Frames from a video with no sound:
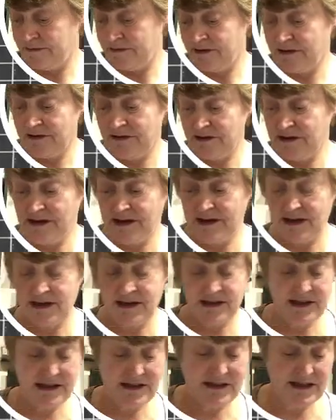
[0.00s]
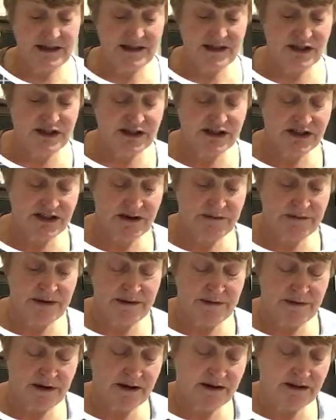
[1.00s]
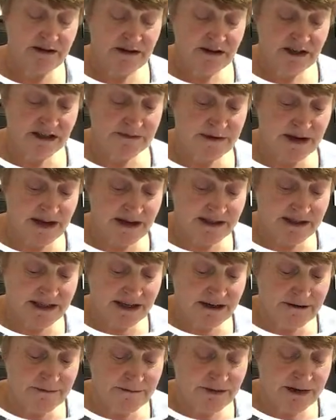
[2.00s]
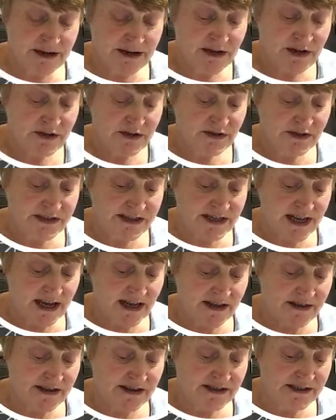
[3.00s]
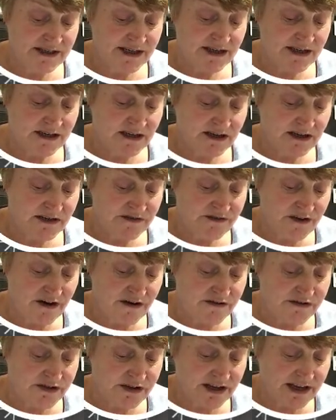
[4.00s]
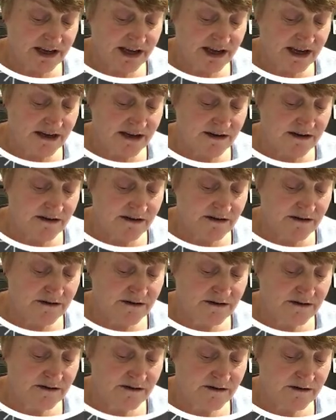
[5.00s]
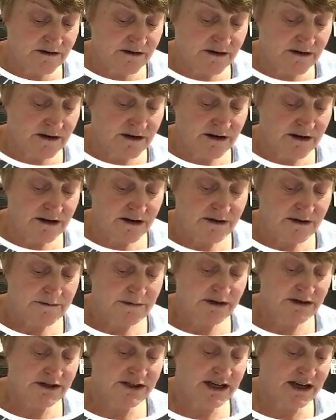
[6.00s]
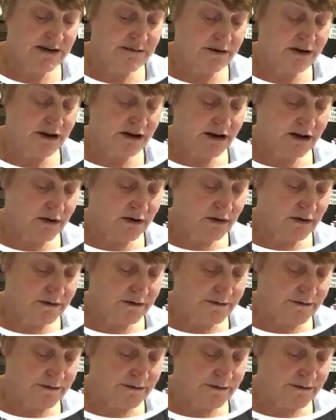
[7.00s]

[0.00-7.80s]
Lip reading: Okay, then this is just going to be my spacing. So I take this in as far as I can, punch out my hole,